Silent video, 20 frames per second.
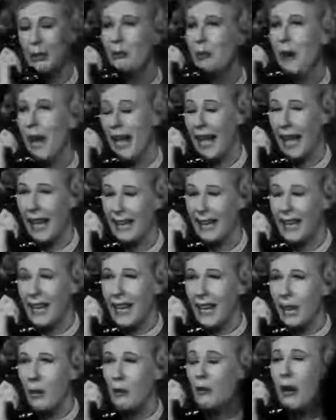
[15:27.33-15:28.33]
Brad,
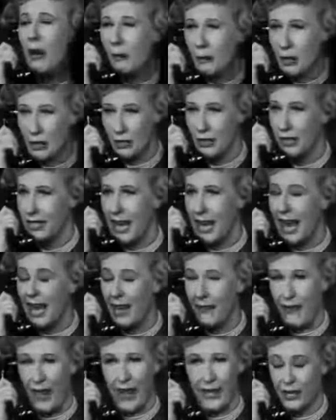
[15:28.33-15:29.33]
uh, what would you say
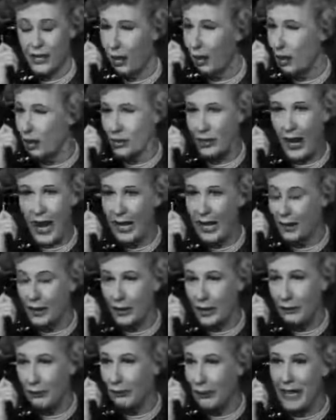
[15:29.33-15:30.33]
if I told you I
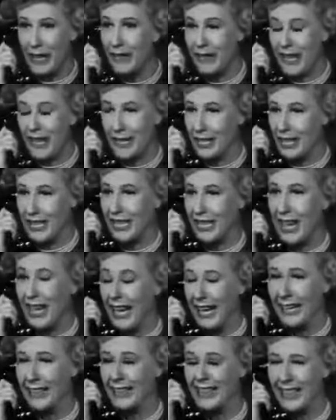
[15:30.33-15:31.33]
couldn't be there
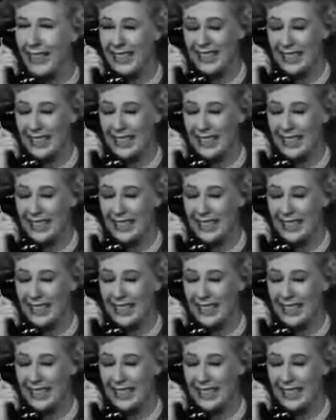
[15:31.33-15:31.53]
tonight?